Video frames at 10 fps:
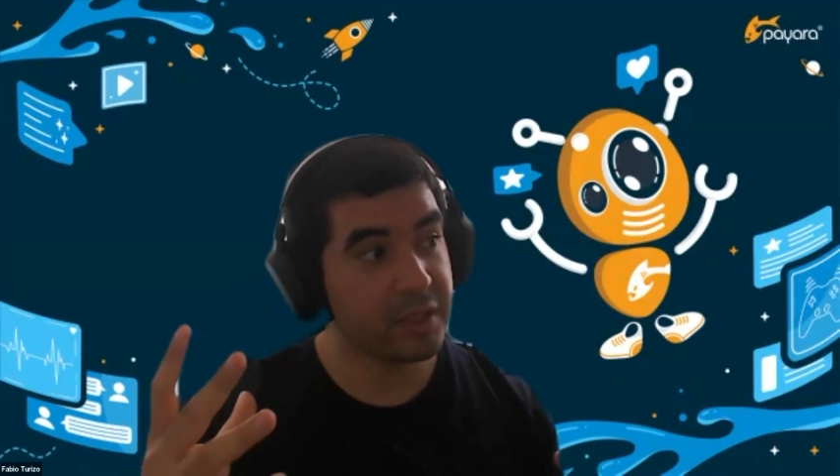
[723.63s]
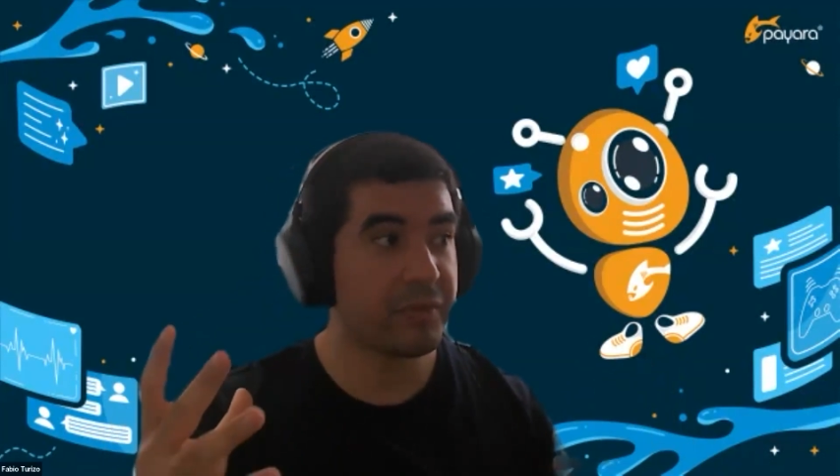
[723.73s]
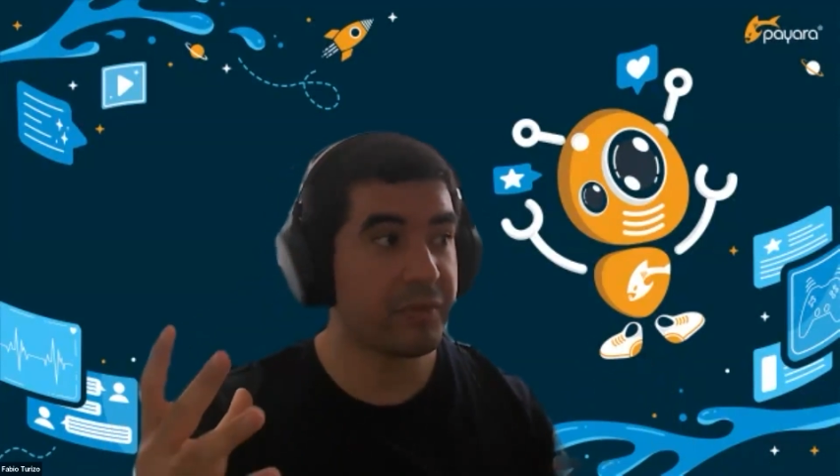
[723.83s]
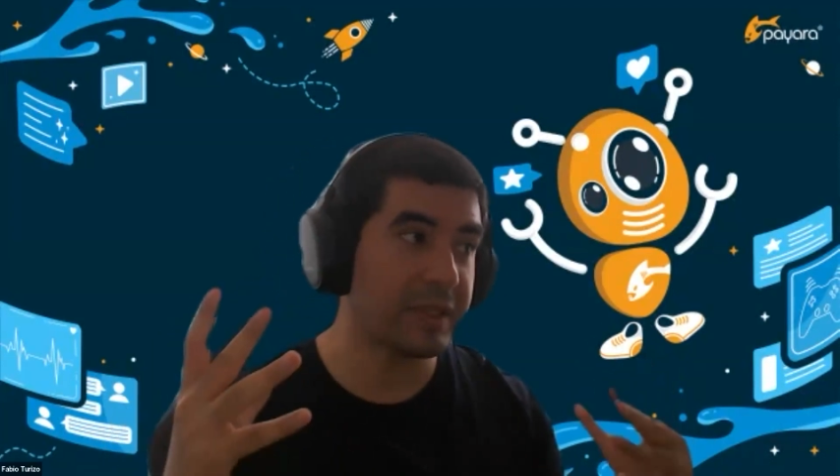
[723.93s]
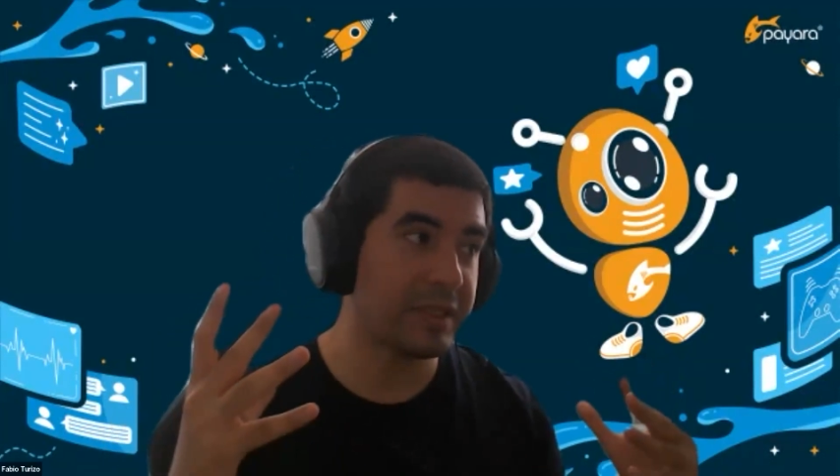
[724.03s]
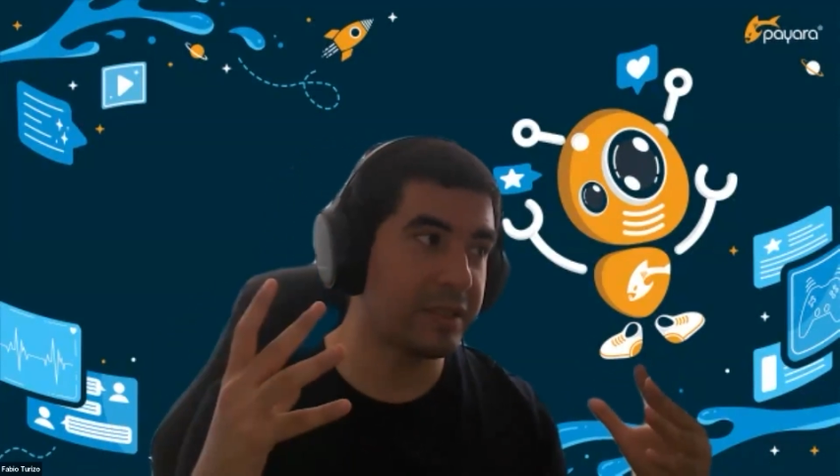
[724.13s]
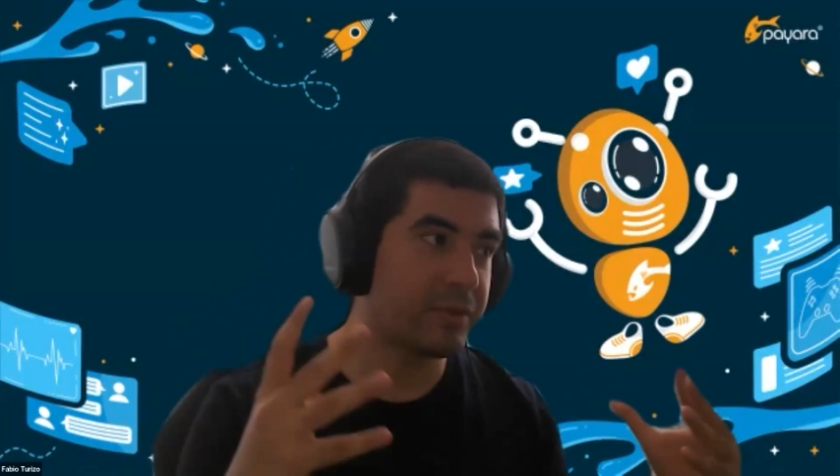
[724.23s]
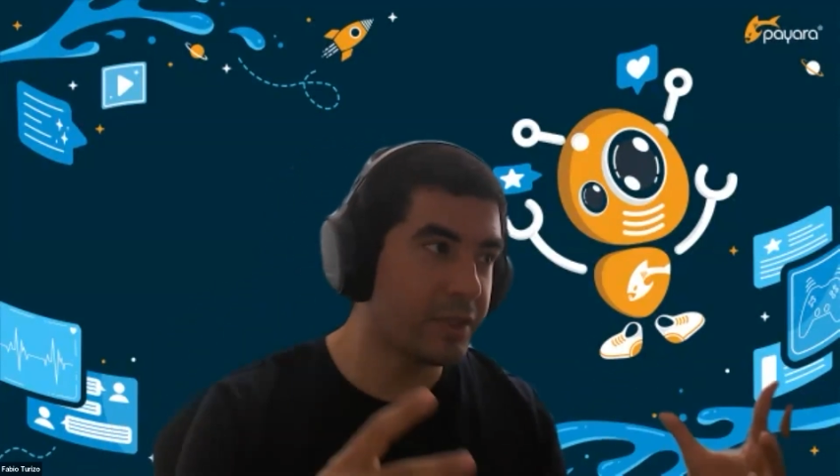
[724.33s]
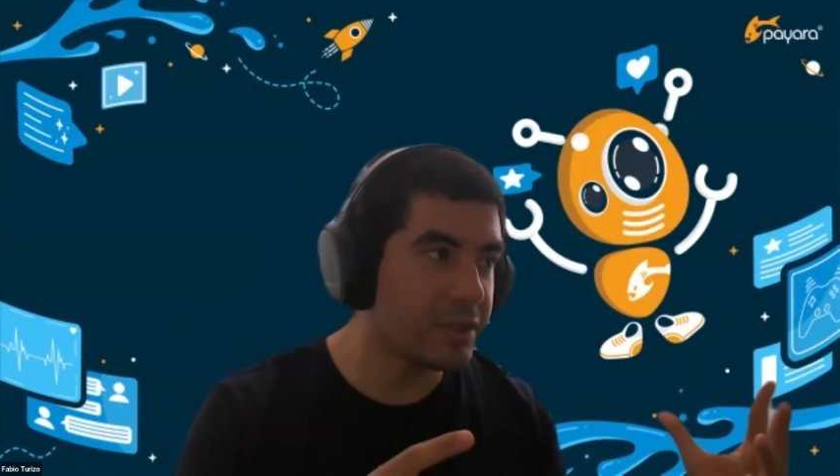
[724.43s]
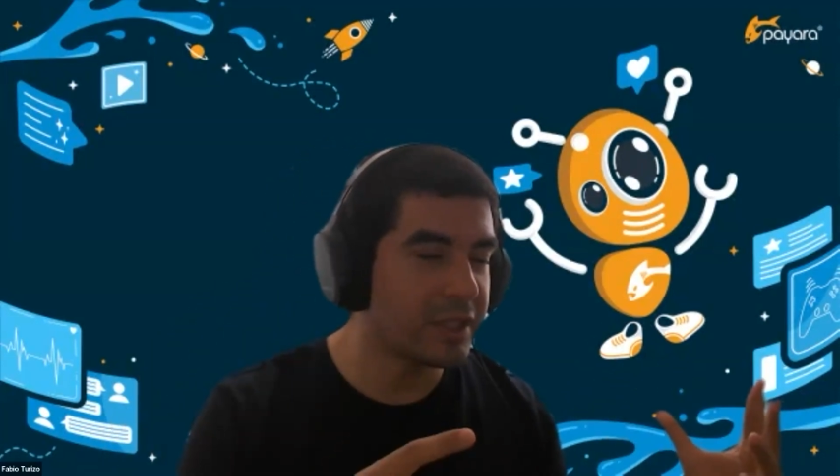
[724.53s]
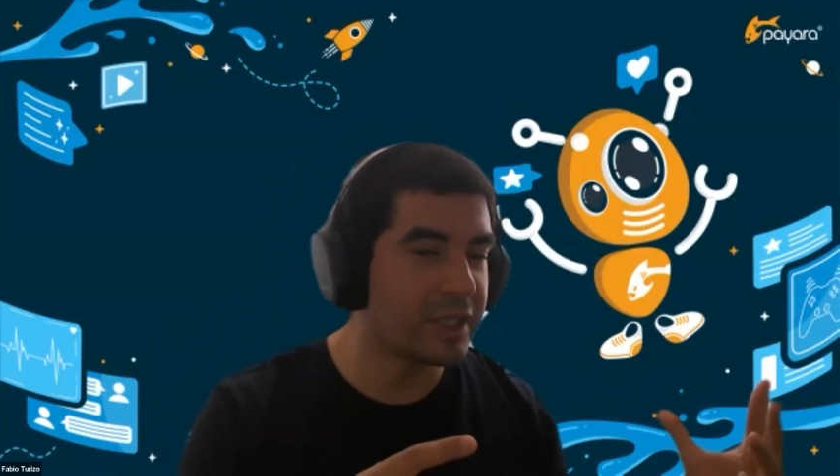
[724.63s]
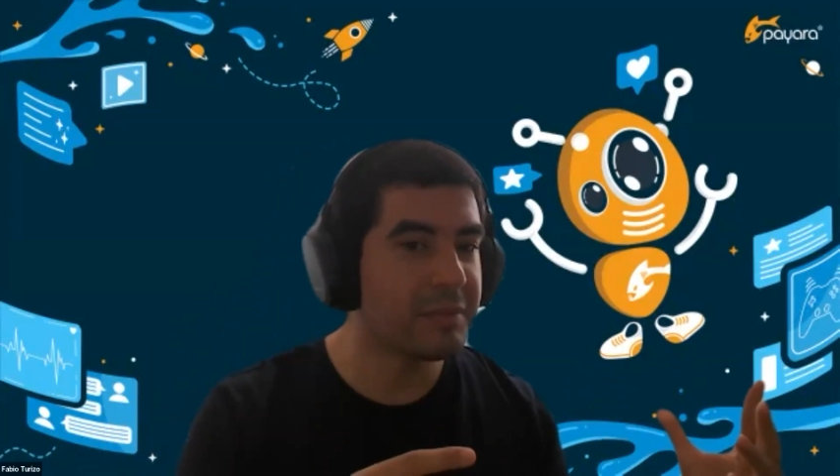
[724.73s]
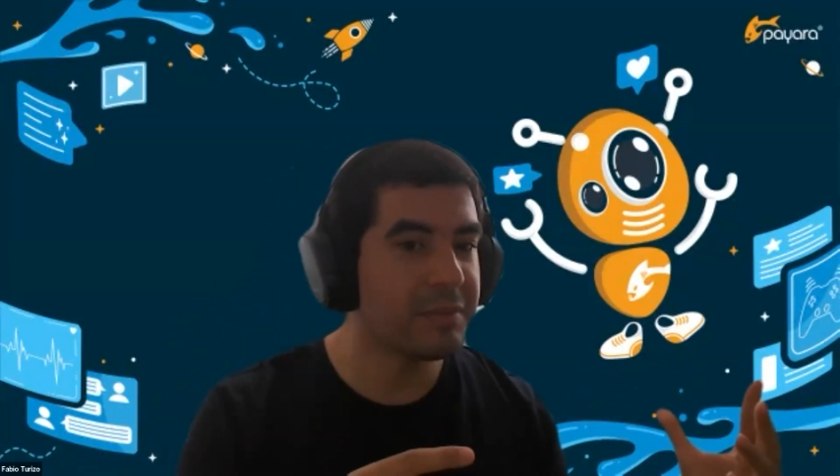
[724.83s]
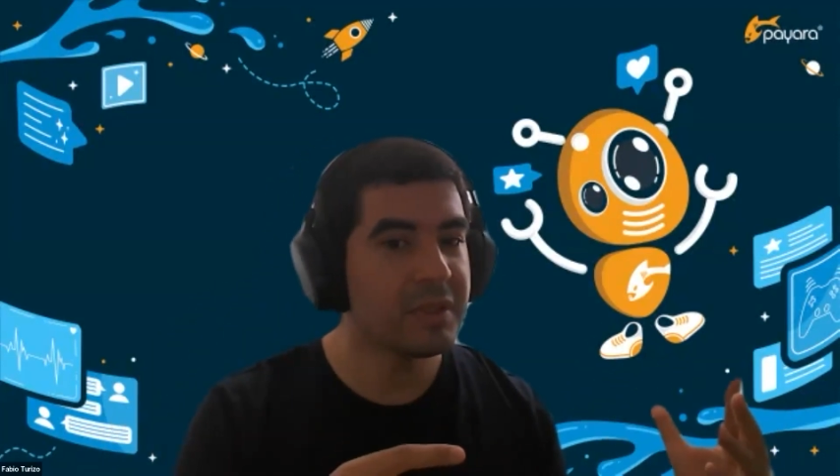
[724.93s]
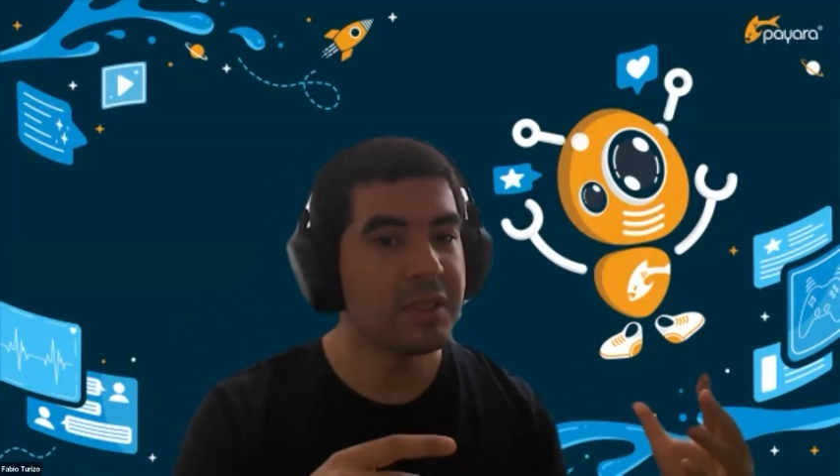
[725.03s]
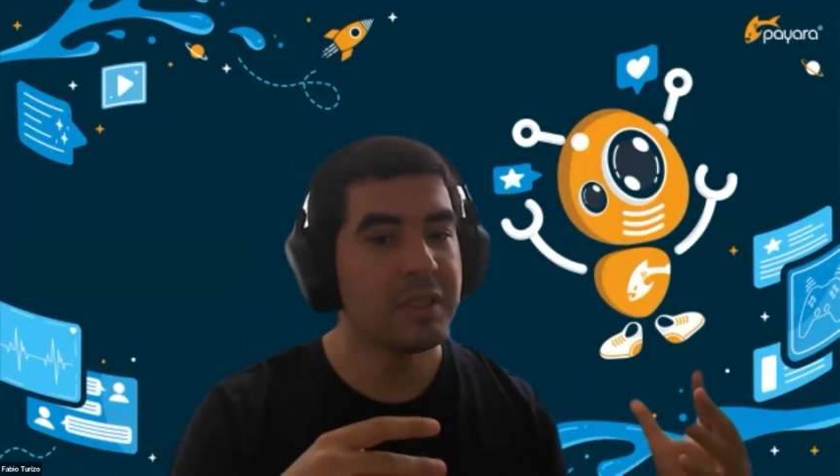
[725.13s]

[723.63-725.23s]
It affects the runtime.